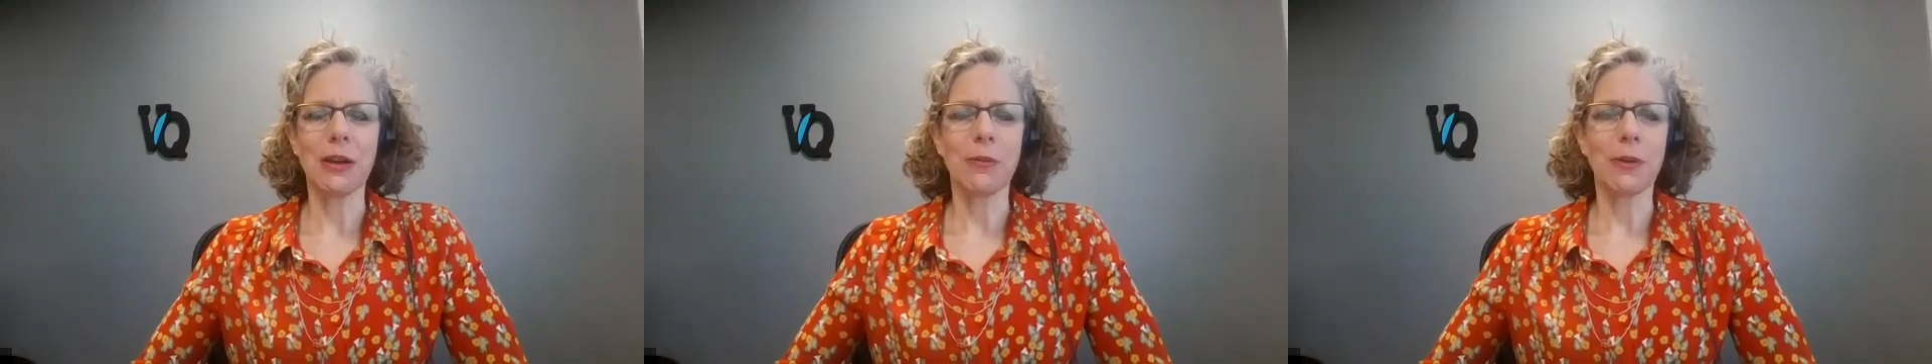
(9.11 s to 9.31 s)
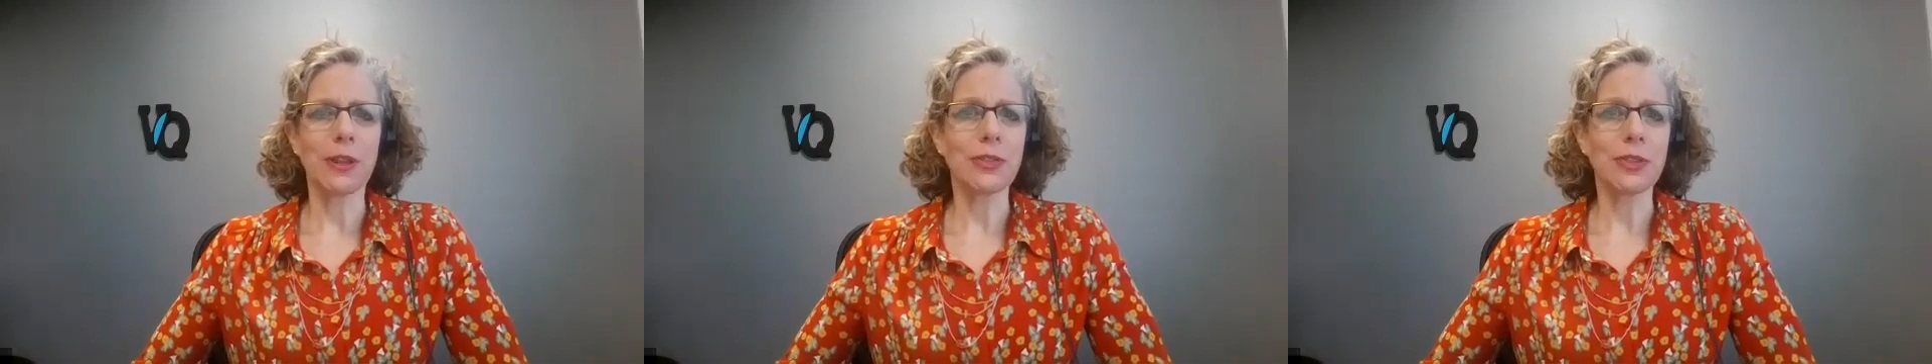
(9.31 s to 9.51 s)

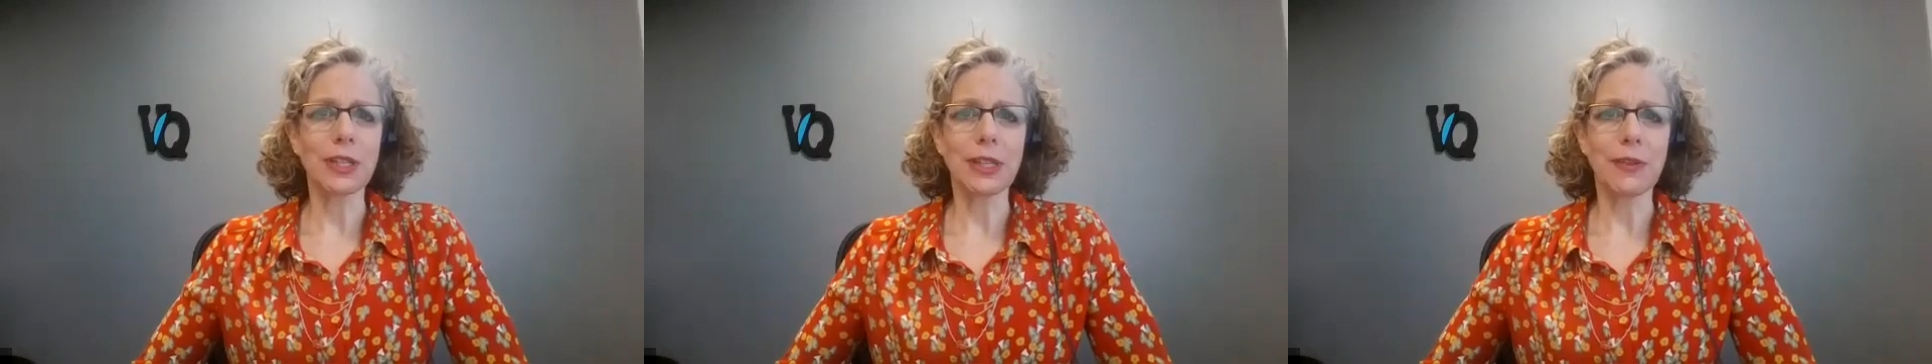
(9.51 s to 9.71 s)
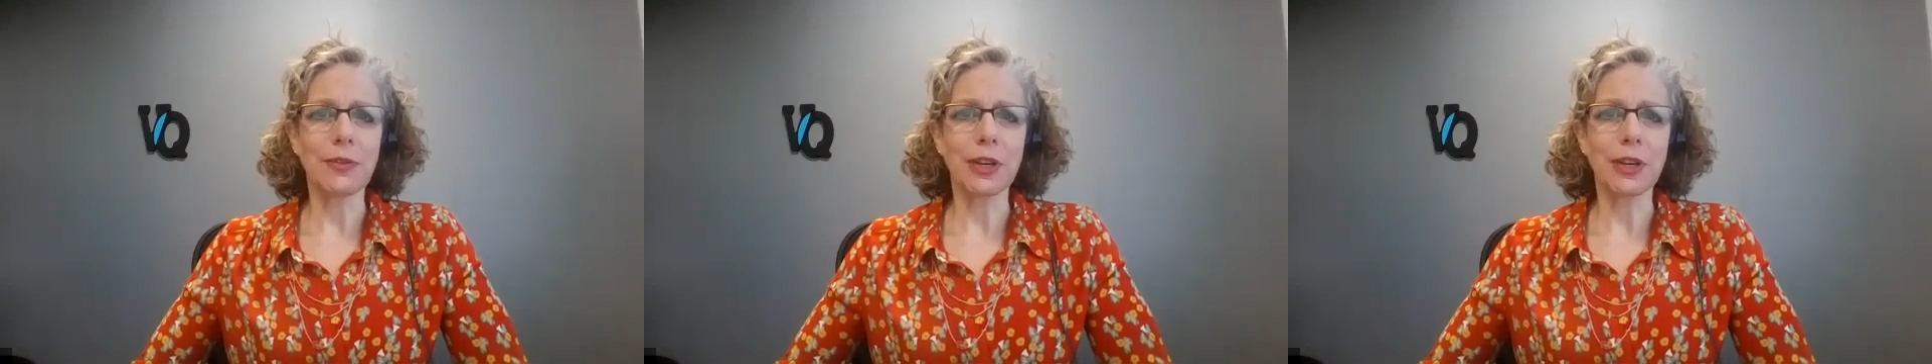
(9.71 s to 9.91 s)
whether
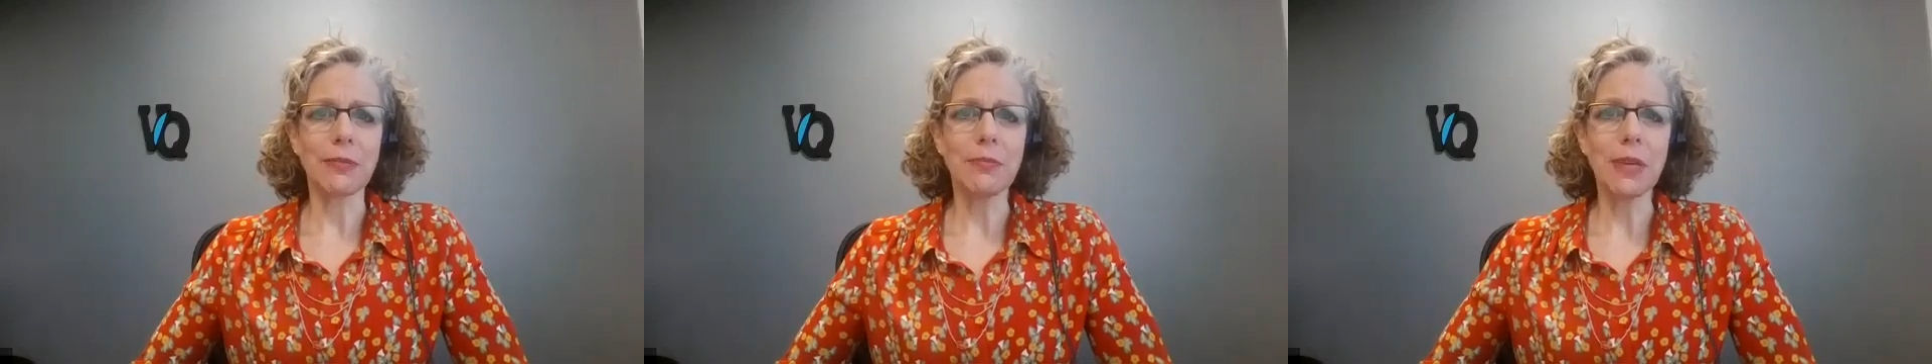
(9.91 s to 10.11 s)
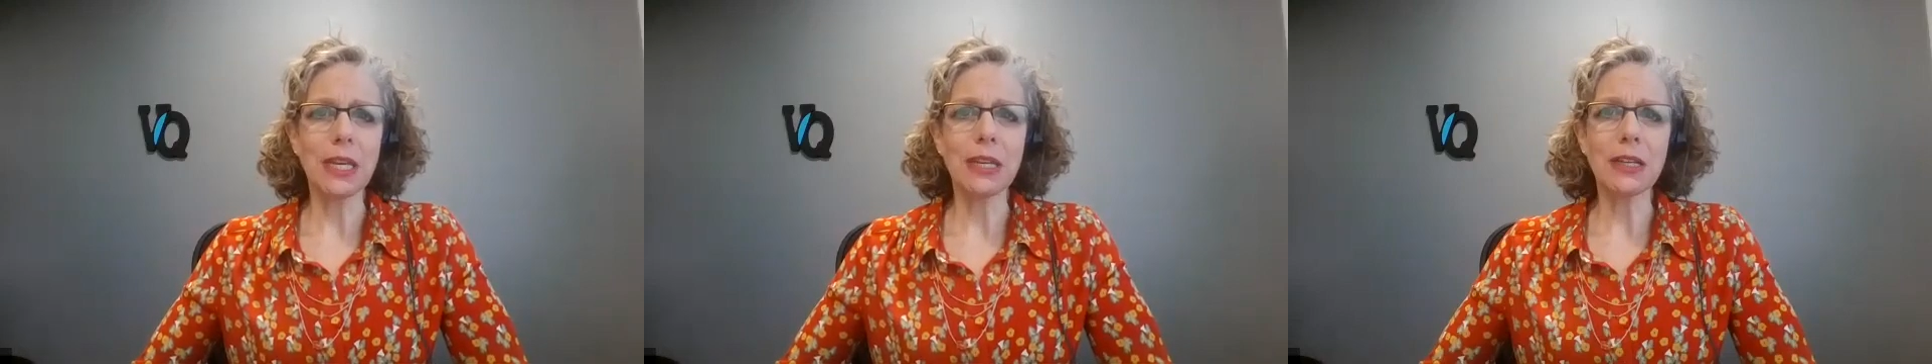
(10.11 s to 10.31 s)

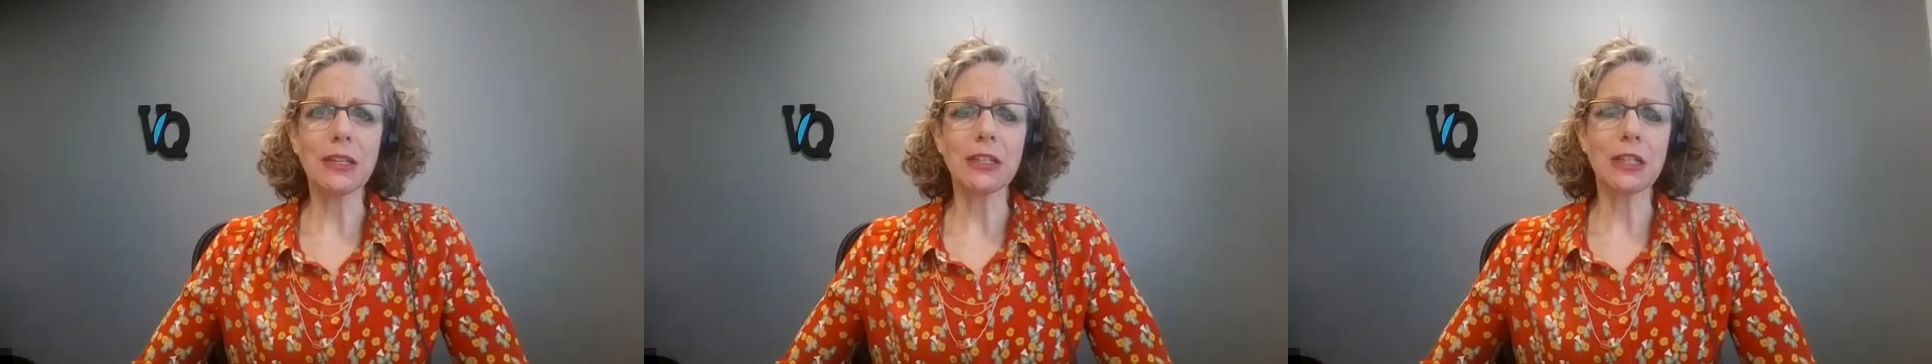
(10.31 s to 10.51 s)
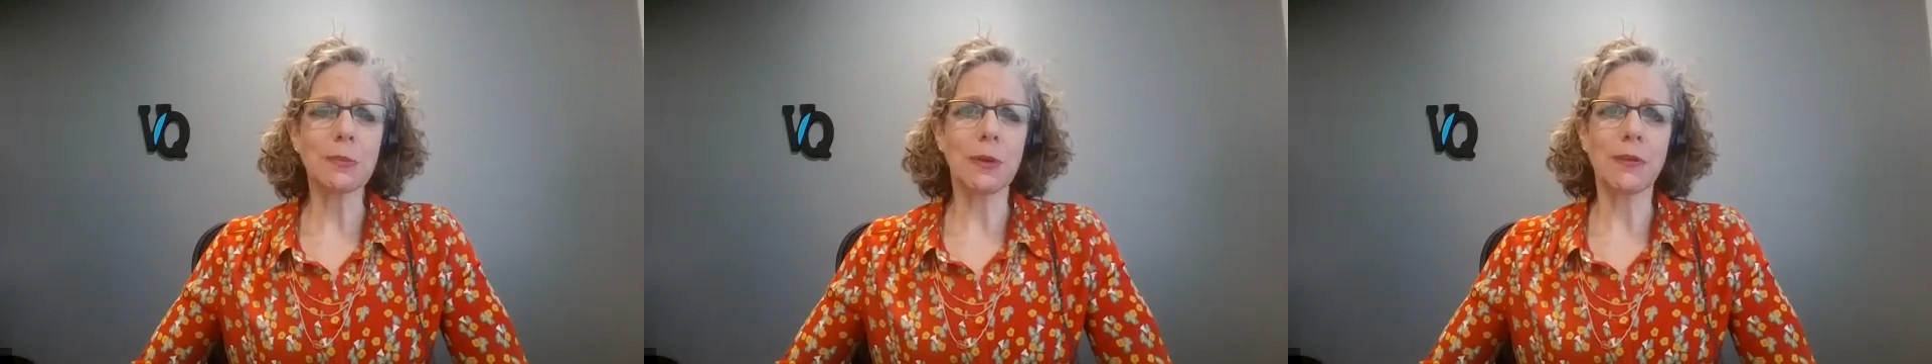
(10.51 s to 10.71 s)
delivering meals,